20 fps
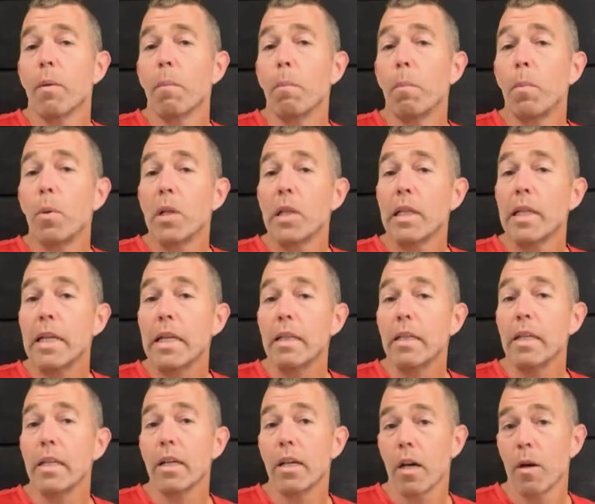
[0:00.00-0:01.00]

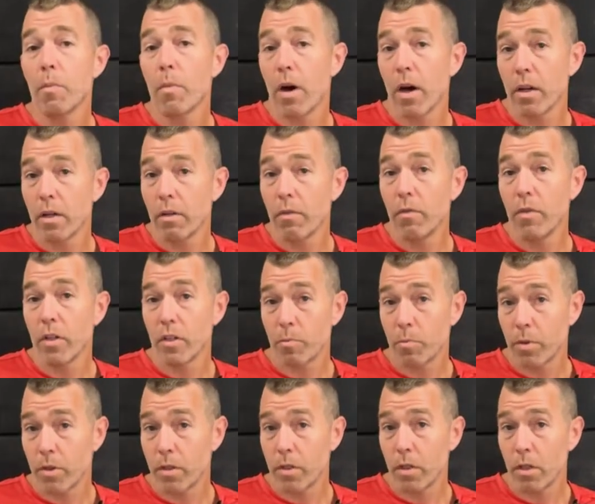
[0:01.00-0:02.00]
completely come out of this
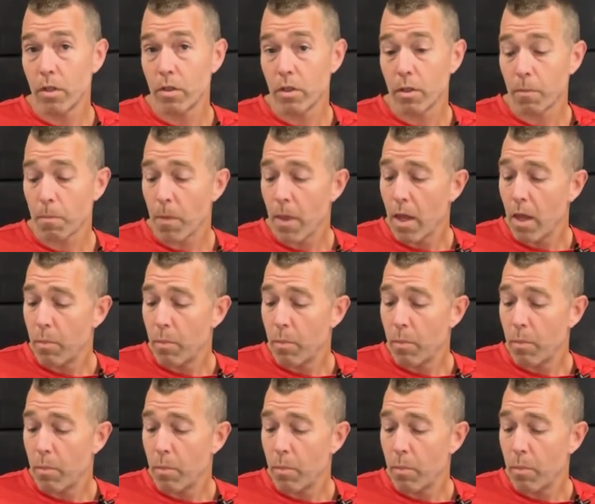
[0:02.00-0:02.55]
position,